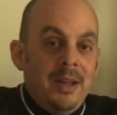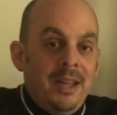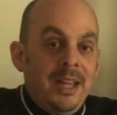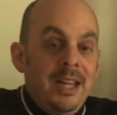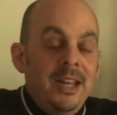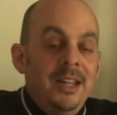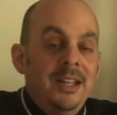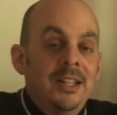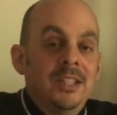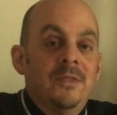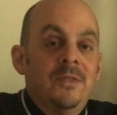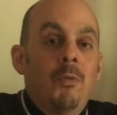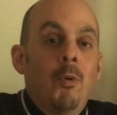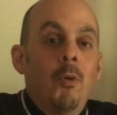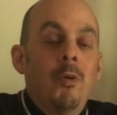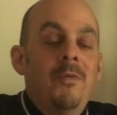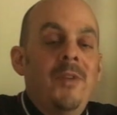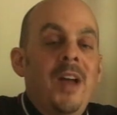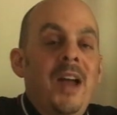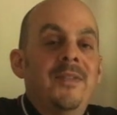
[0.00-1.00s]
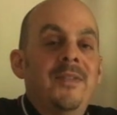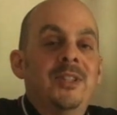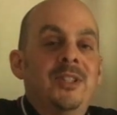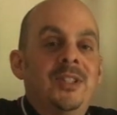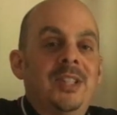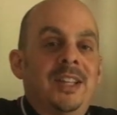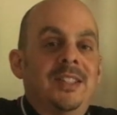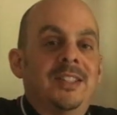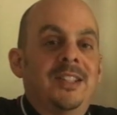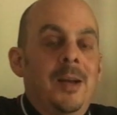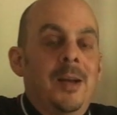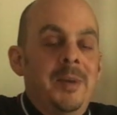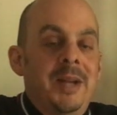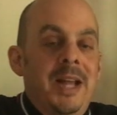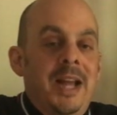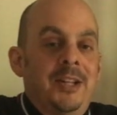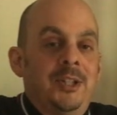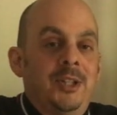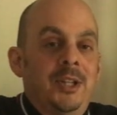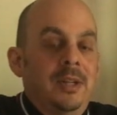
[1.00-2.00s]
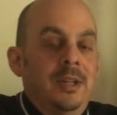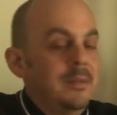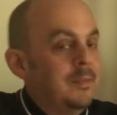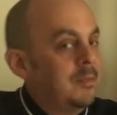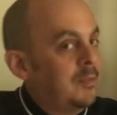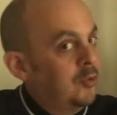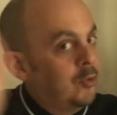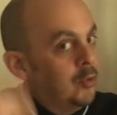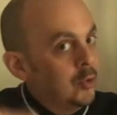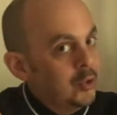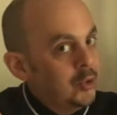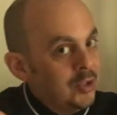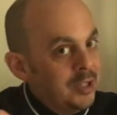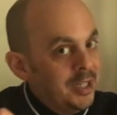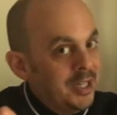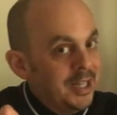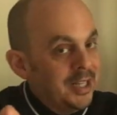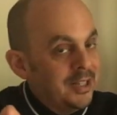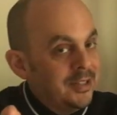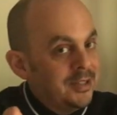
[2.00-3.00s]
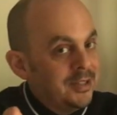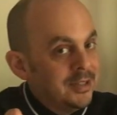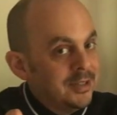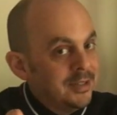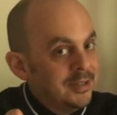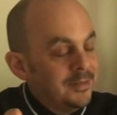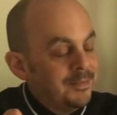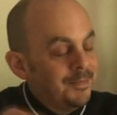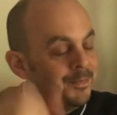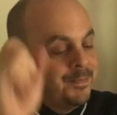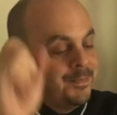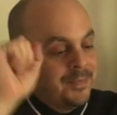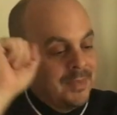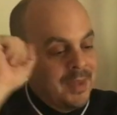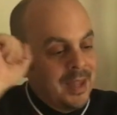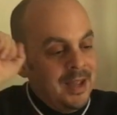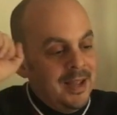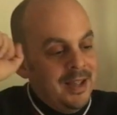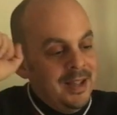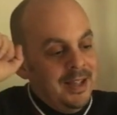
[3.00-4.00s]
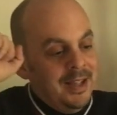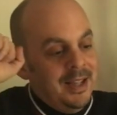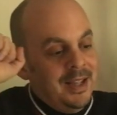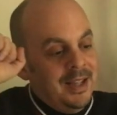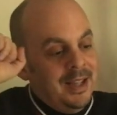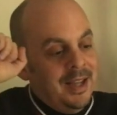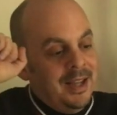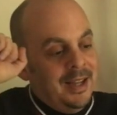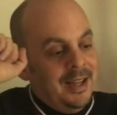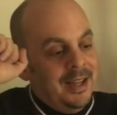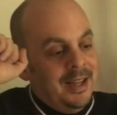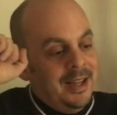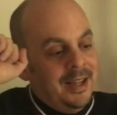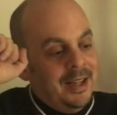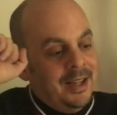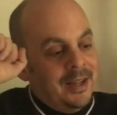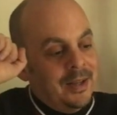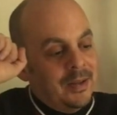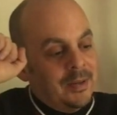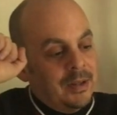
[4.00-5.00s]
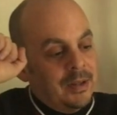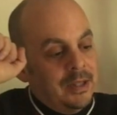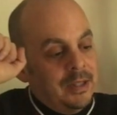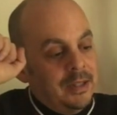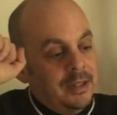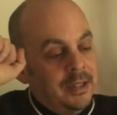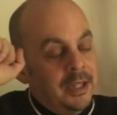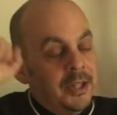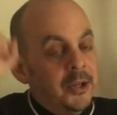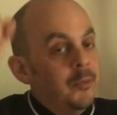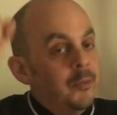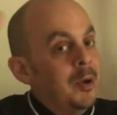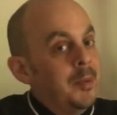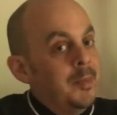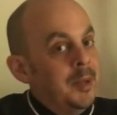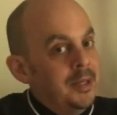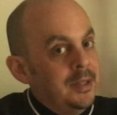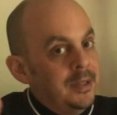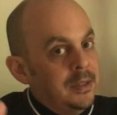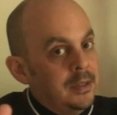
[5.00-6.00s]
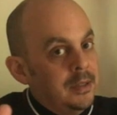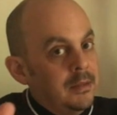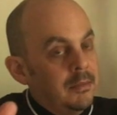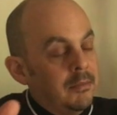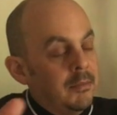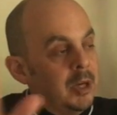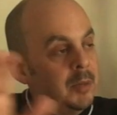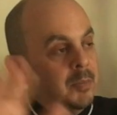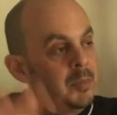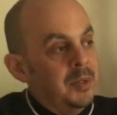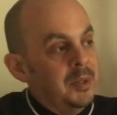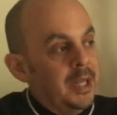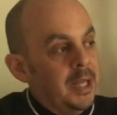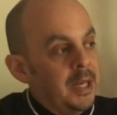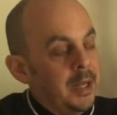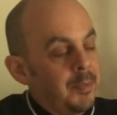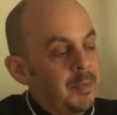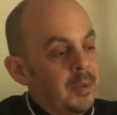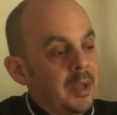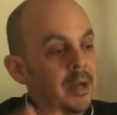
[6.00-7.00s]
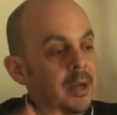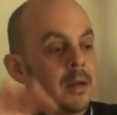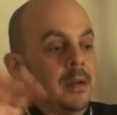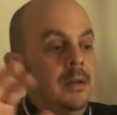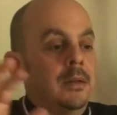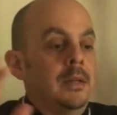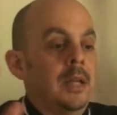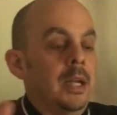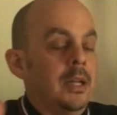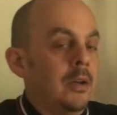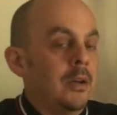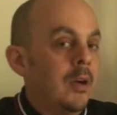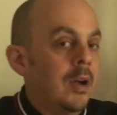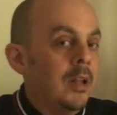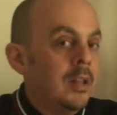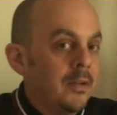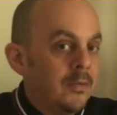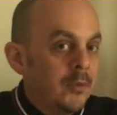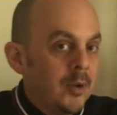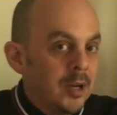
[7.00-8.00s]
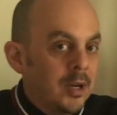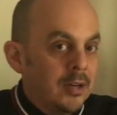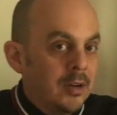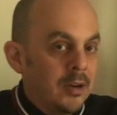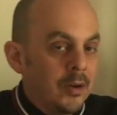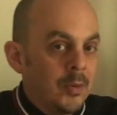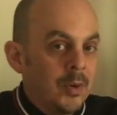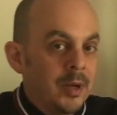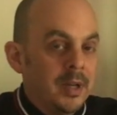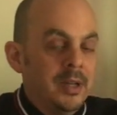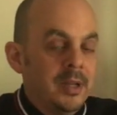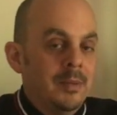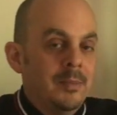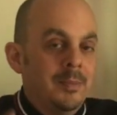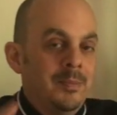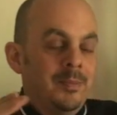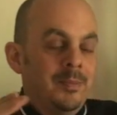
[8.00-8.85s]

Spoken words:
Innings 4, 5, and 6 coming at you. Crucial innings. Little Women. I'm going to put that up there. Now, I love Greta Gerwig.